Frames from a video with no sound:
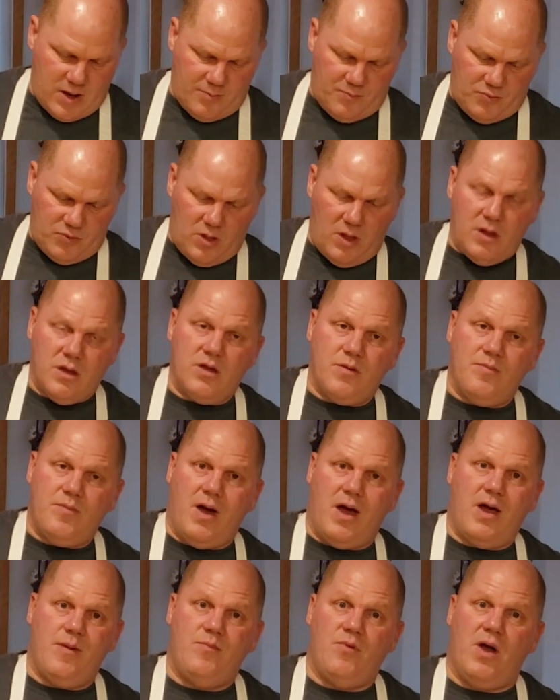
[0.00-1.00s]
I plunk
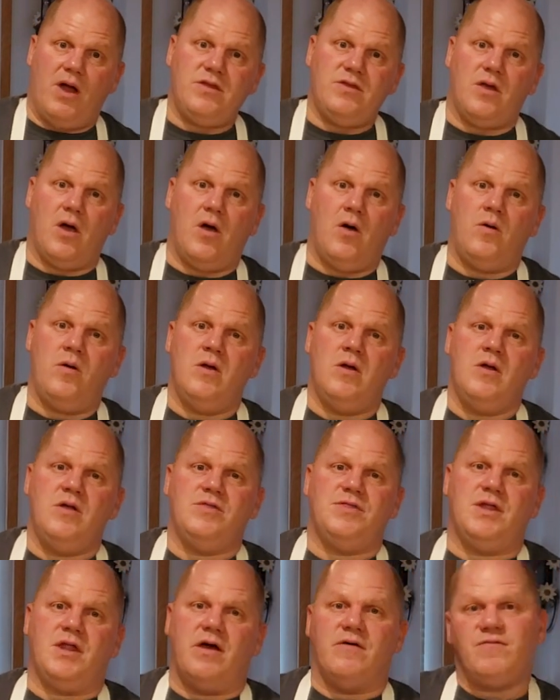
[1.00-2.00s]
my bread dough
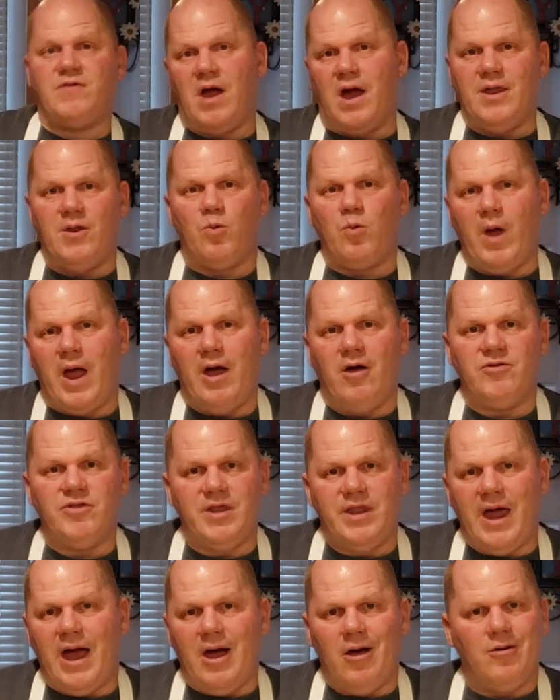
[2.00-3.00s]
that I've kind of
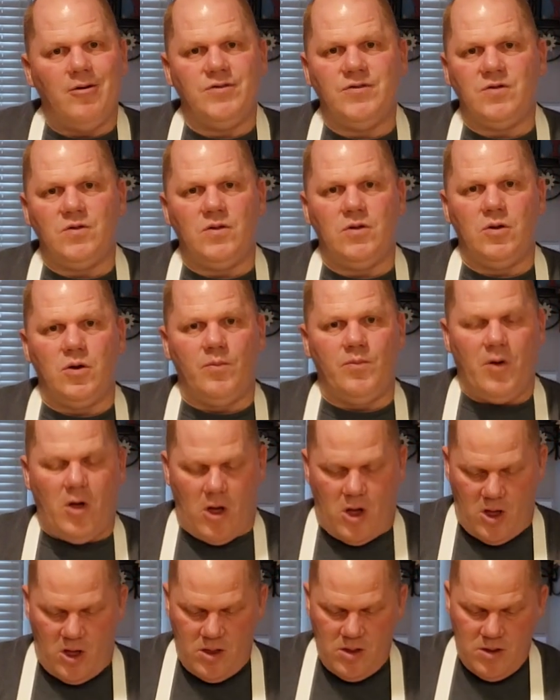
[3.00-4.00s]
rounded out into a little
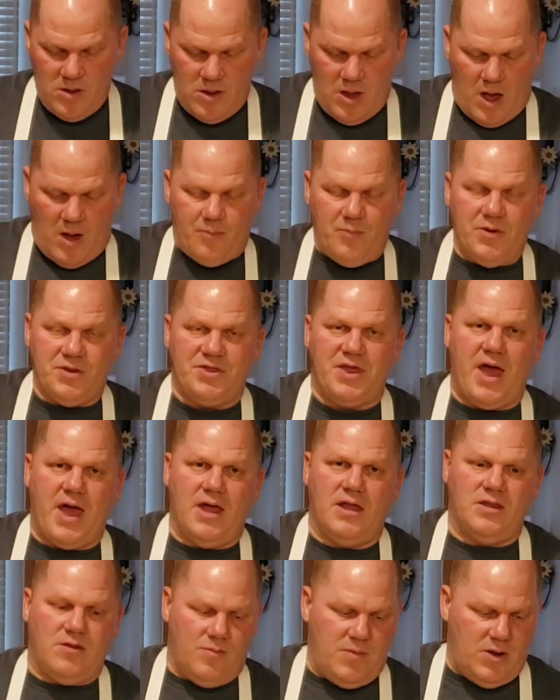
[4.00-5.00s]
ball. I'll put that
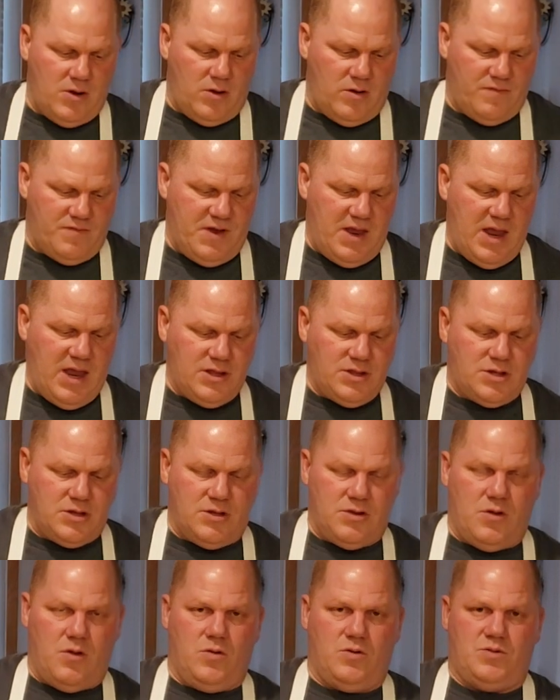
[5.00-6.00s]
in the middle of each
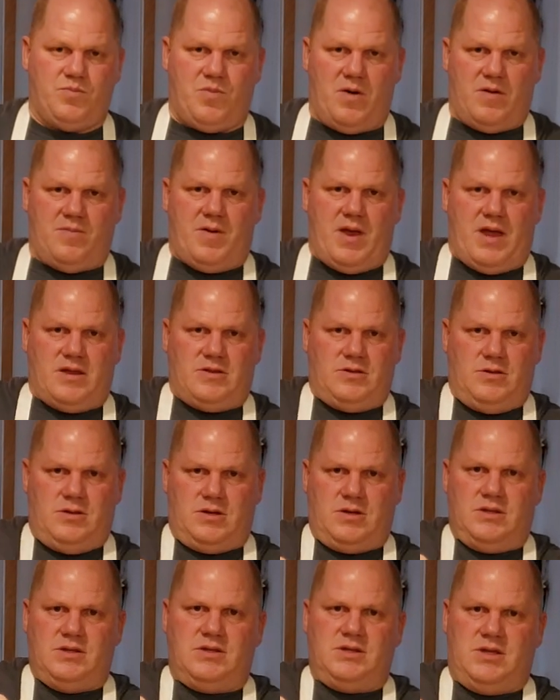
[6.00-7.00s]
of those bread pans. You
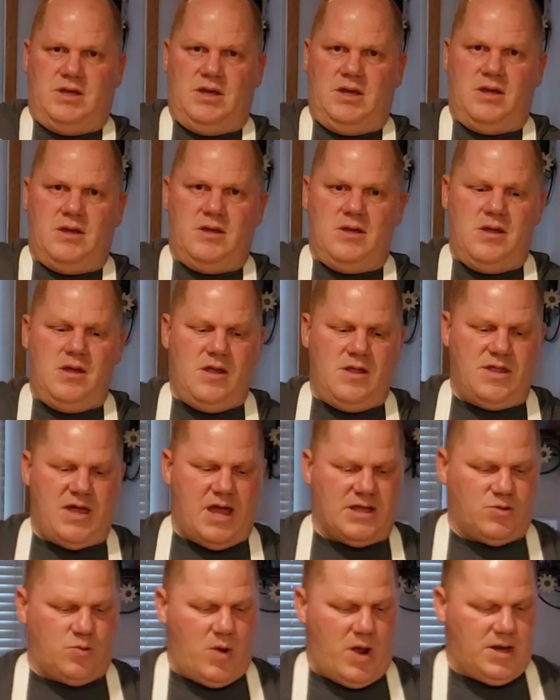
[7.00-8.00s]
can see
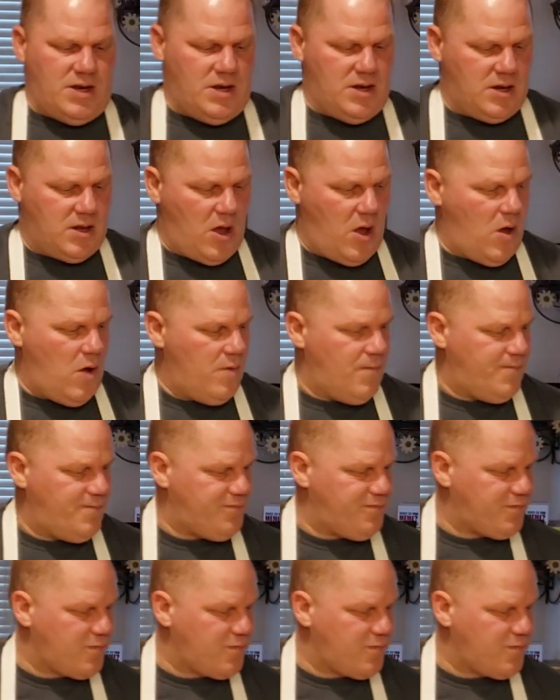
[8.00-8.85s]
that's ready to go.